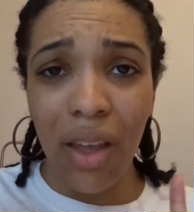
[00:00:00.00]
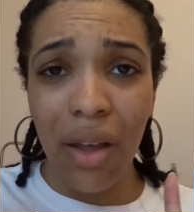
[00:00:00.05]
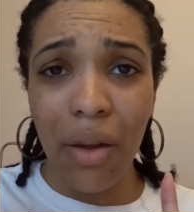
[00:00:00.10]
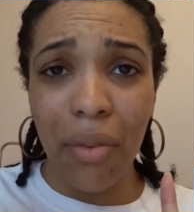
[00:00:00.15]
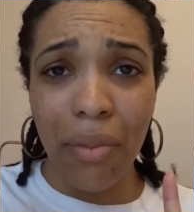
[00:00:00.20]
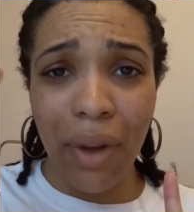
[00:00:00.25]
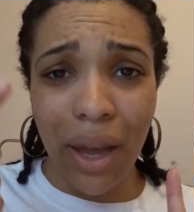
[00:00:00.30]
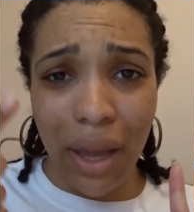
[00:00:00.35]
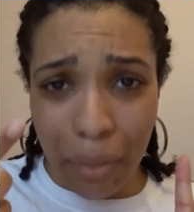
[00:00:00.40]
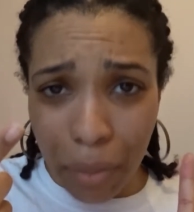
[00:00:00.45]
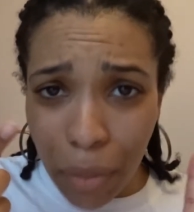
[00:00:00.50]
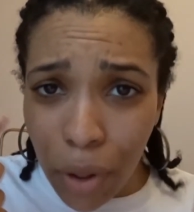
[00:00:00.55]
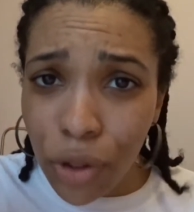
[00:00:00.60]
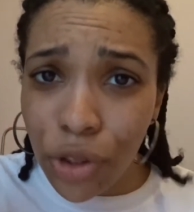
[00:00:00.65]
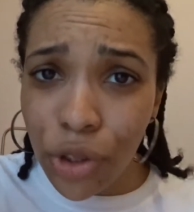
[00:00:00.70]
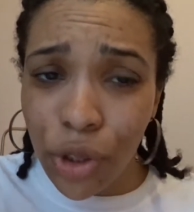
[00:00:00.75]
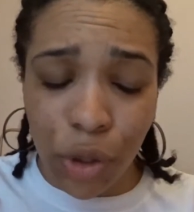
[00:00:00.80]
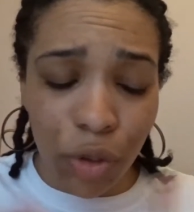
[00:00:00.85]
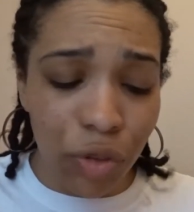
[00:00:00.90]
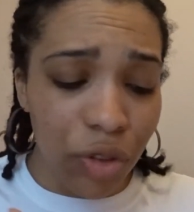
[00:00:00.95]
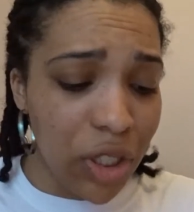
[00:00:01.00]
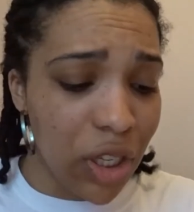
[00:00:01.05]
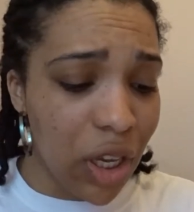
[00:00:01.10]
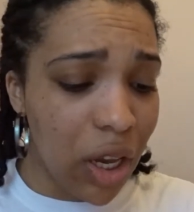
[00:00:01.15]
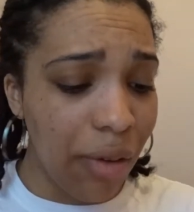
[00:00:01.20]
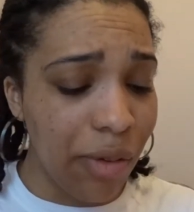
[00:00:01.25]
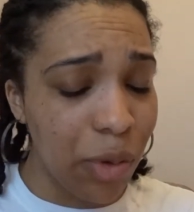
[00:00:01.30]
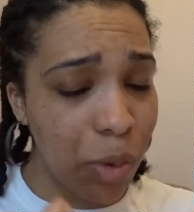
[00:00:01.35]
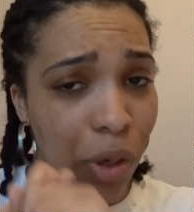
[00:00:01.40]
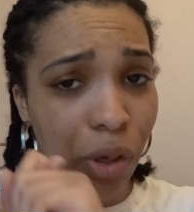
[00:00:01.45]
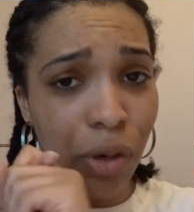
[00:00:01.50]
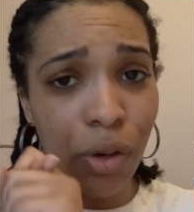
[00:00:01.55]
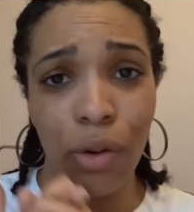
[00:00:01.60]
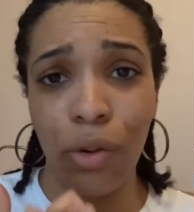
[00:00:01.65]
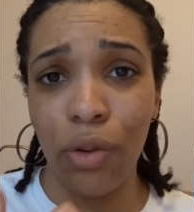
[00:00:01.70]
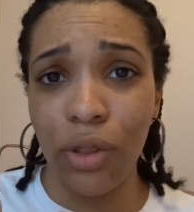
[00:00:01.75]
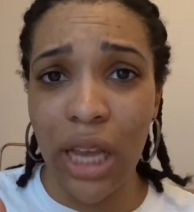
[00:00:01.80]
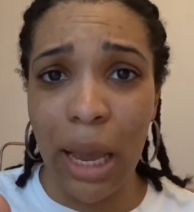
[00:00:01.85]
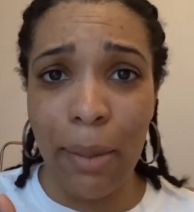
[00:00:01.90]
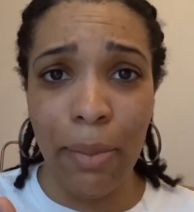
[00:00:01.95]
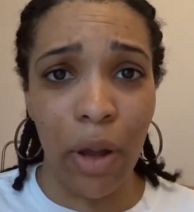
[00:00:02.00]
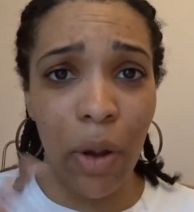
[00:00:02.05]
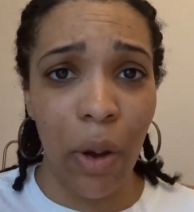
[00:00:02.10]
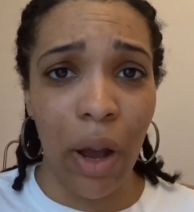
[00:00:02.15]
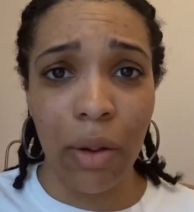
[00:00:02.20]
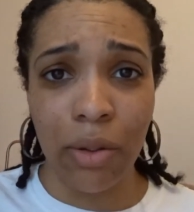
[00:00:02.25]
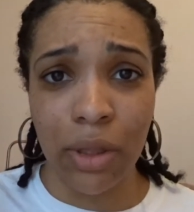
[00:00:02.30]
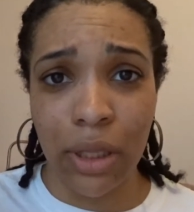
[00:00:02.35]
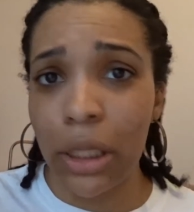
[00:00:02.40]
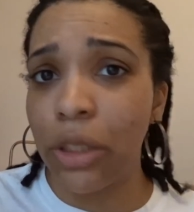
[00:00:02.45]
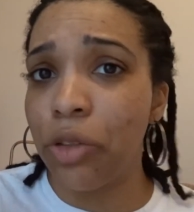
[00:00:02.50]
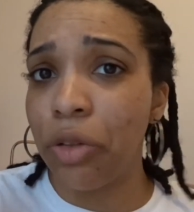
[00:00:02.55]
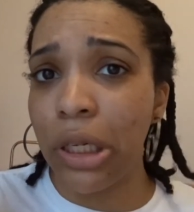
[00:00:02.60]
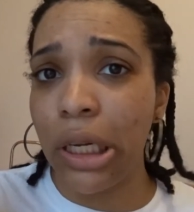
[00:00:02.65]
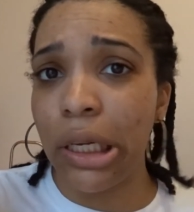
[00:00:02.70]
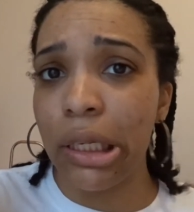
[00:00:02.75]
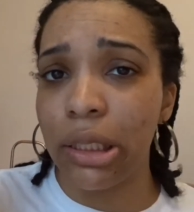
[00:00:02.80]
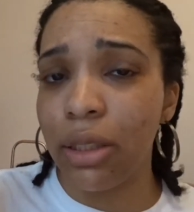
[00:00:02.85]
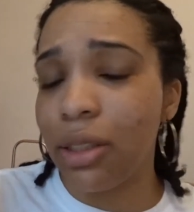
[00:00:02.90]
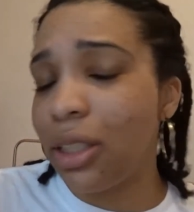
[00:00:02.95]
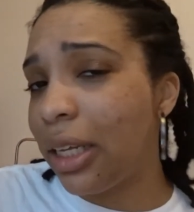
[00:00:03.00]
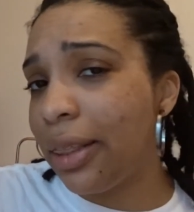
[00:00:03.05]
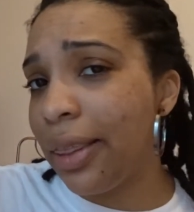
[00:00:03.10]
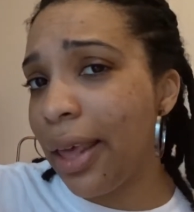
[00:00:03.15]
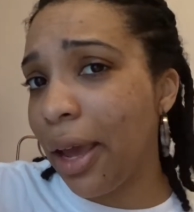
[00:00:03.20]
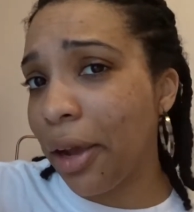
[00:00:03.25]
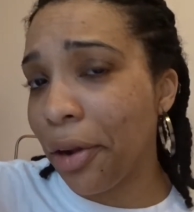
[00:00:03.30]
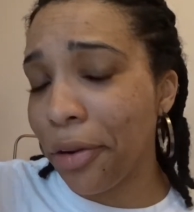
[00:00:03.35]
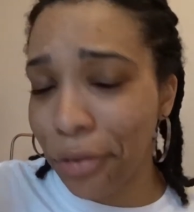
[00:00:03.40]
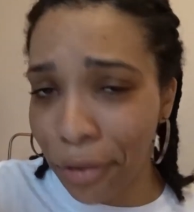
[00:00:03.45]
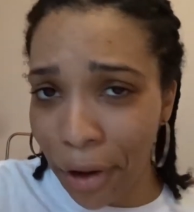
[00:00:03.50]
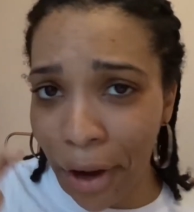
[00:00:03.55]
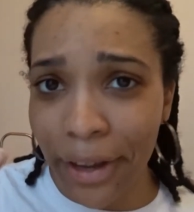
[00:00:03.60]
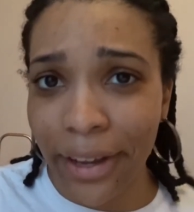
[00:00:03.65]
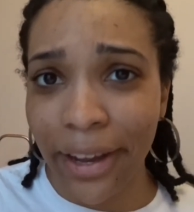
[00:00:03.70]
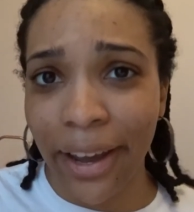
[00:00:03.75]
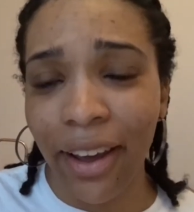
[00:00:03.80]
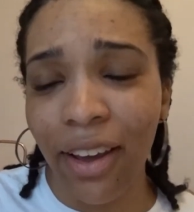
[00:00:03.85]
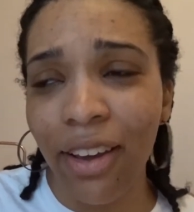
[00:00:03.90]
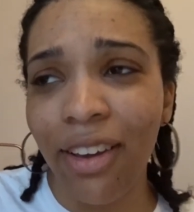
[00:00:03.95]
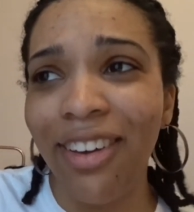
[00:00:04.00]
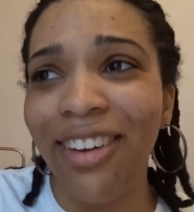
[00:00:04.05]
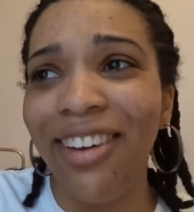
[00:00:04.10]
My emotional reserves were on an all-time low. I was literally sitting there crying.